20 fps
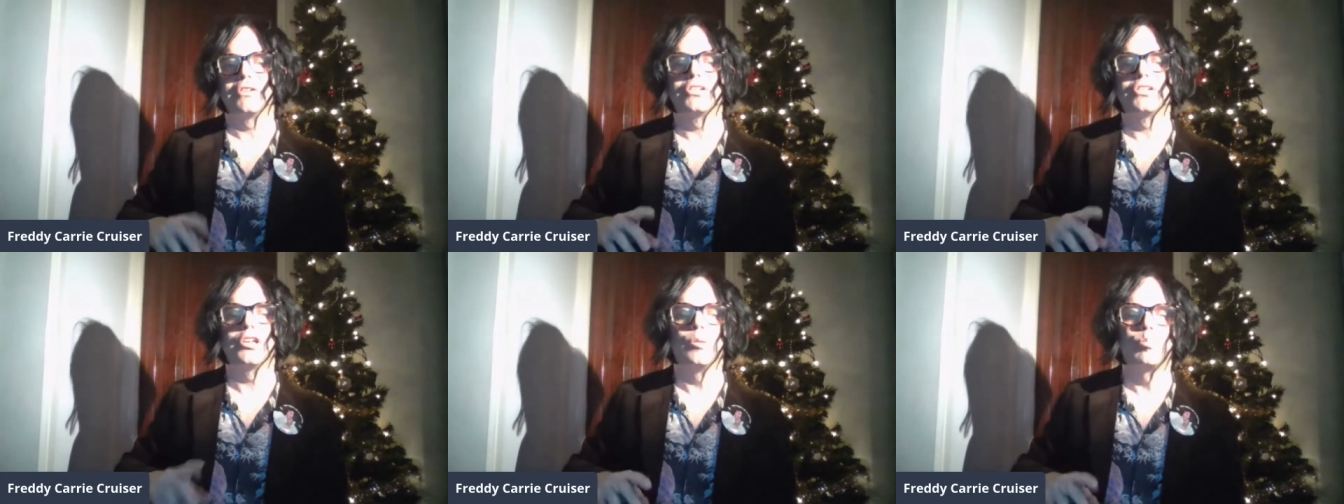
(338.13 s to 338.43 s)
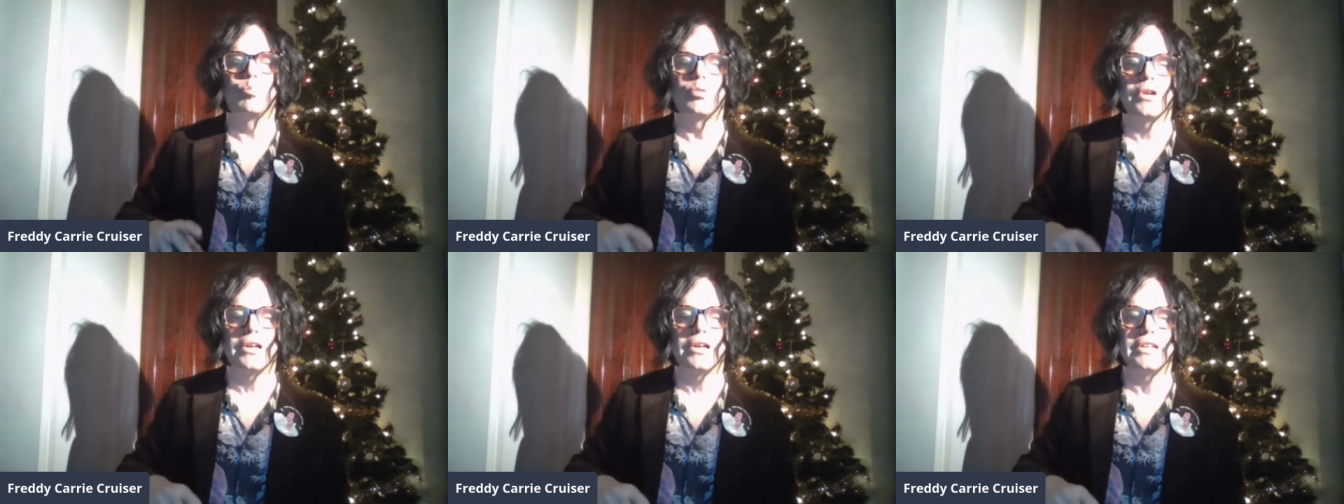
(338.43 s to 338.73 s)
To
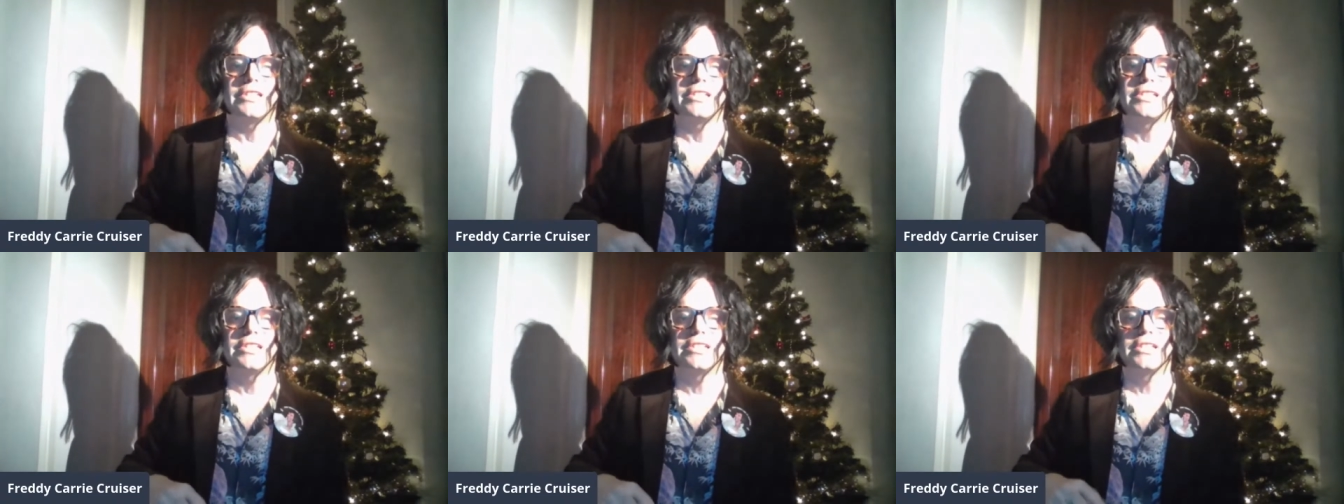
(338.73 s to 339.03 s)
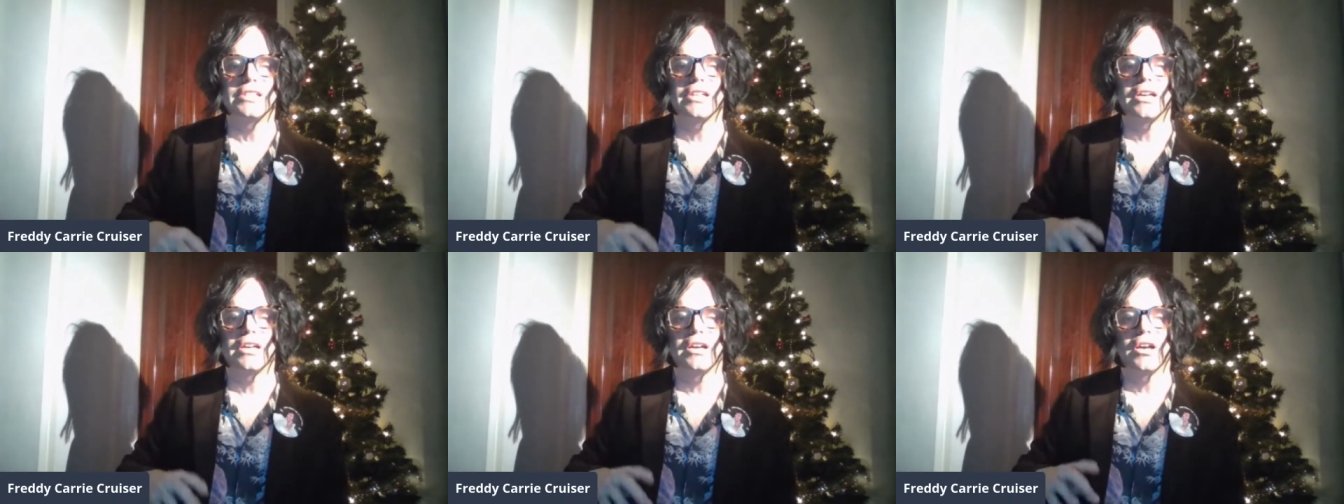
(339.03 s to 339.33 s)
the
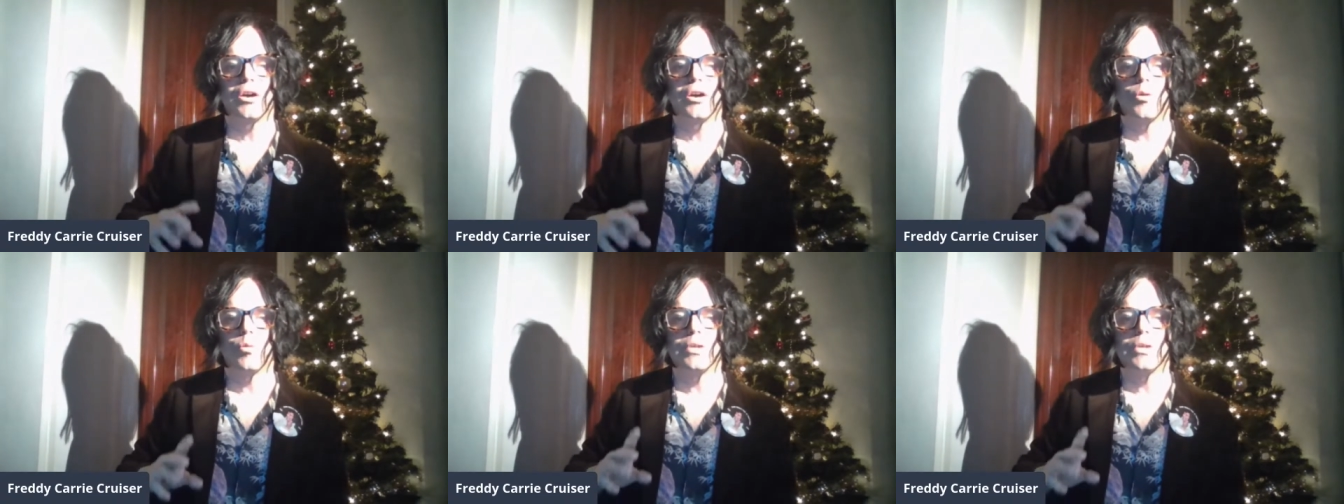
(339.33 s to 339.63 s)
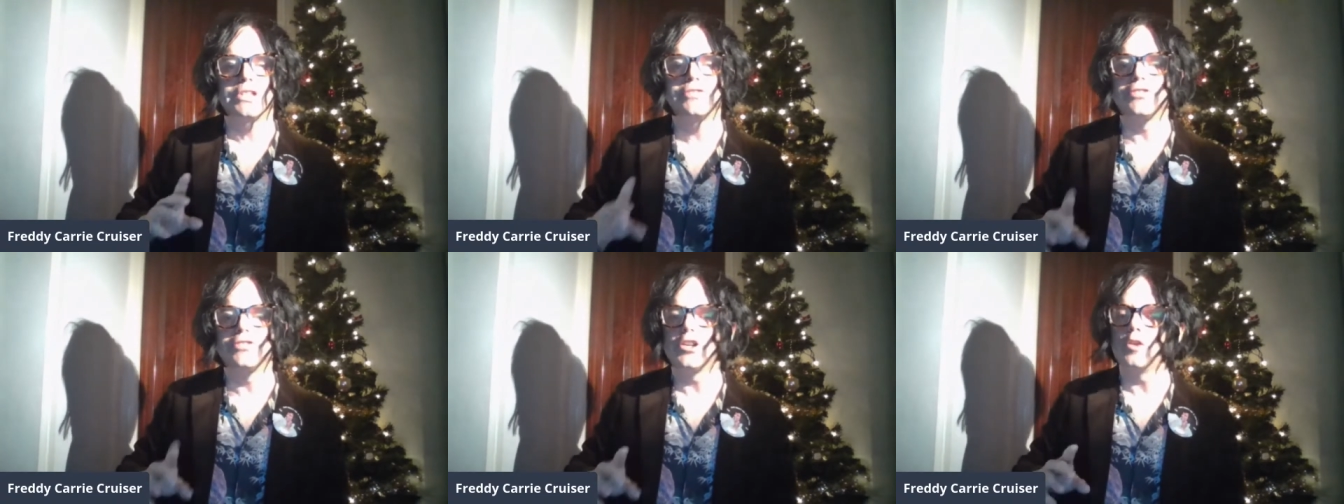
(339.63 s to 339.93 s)
bridge
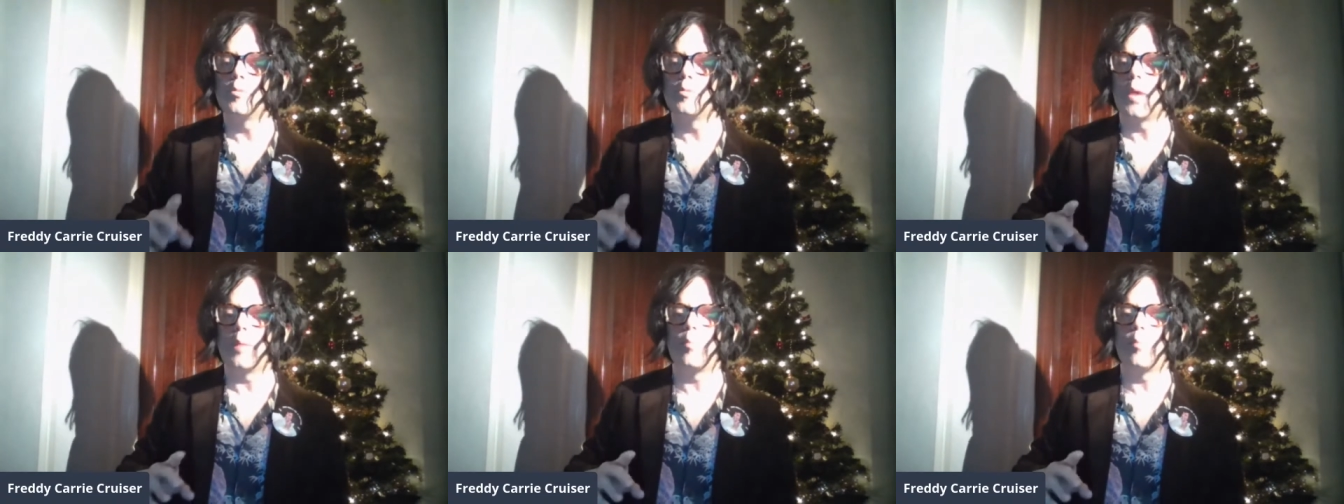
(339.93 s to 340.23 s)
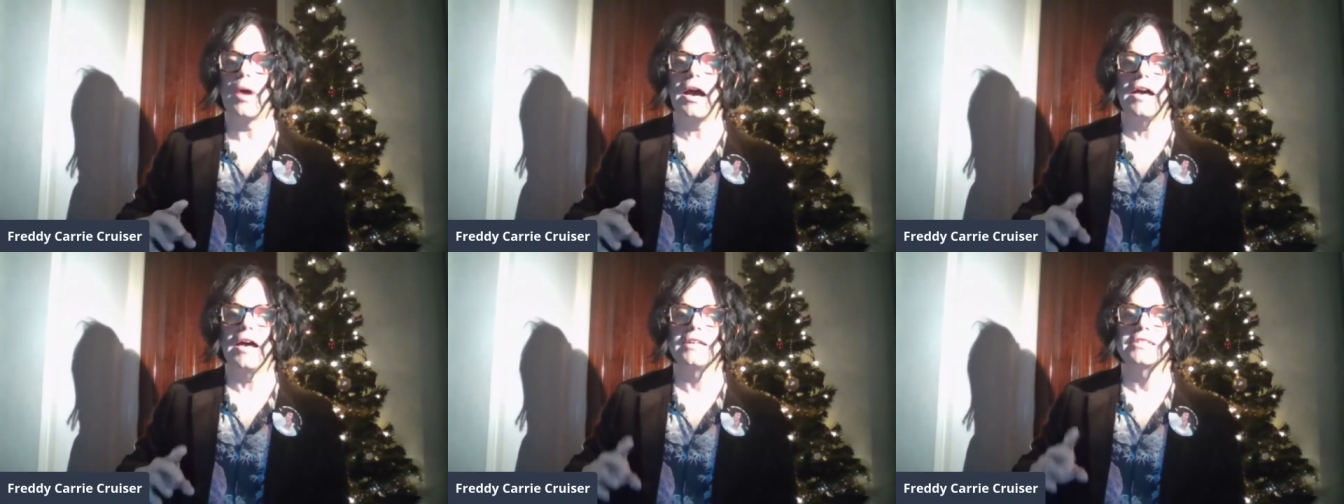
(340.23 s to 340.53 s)
which few may
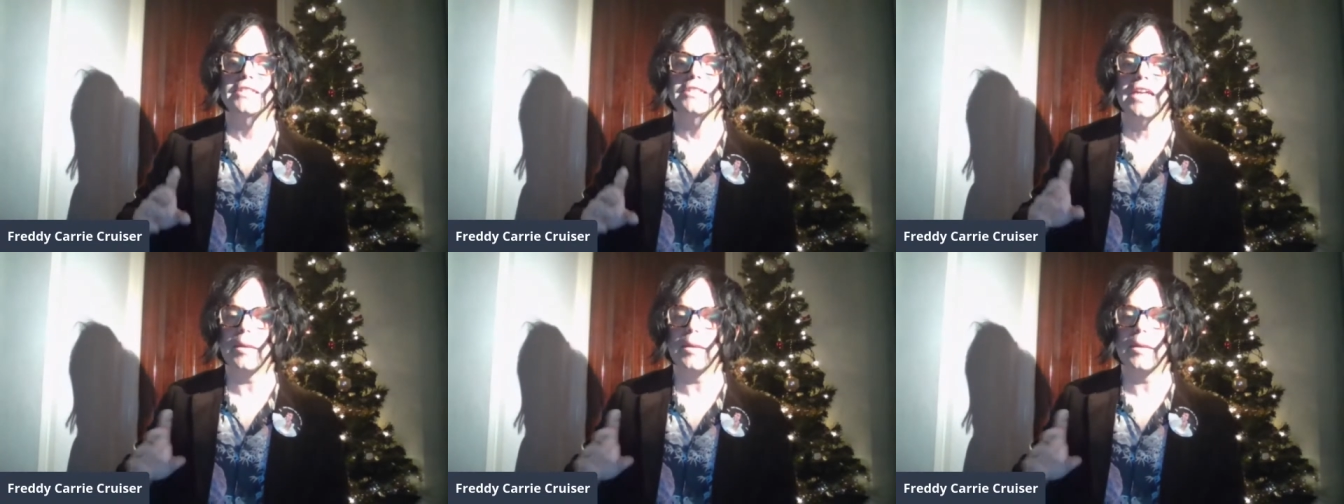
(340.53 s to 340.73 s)
pass